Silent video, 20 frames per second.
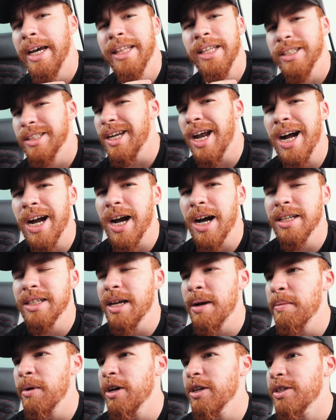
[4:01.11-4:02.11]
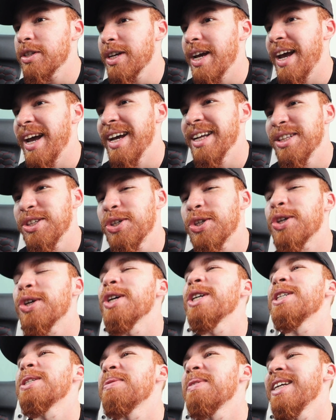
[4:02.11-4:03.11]
It does not cost that much, and
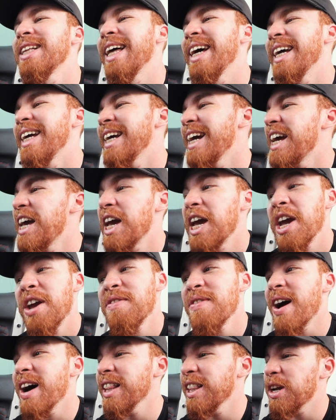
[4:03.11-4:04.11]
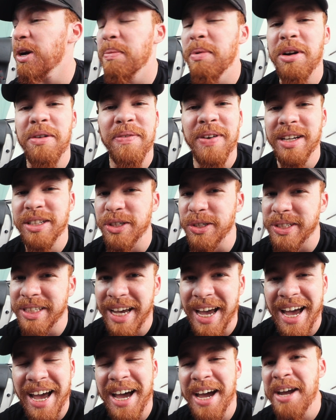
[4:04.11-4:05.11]
trust me, like, if you have a little bit of extra
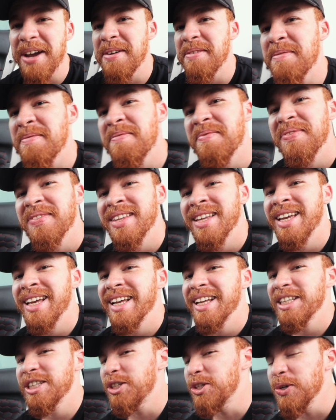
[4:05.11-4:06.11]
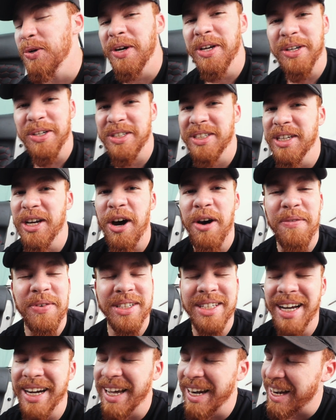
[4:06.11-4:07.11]
time, do it yourself.
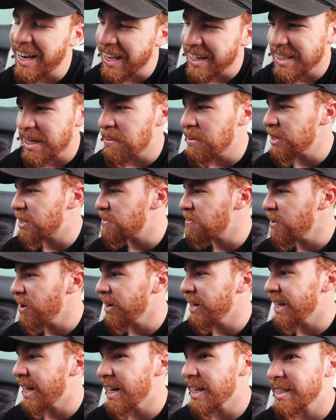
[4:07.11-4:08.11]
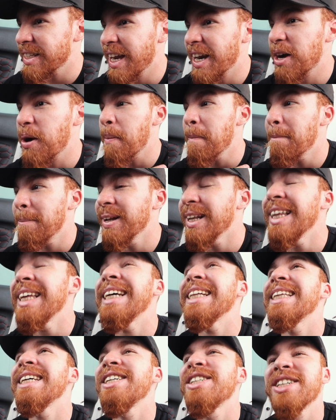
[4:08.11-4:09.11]
It's not gonna cost that much money, and it's gonna
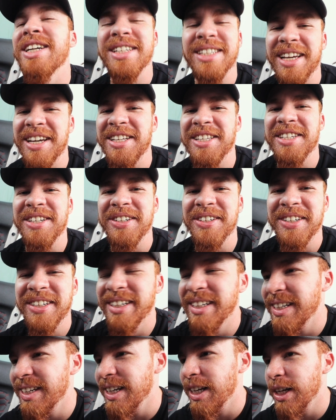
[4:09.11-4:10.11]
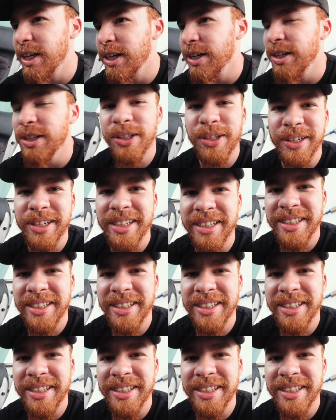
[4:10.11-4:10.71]
completely change the interior. Look.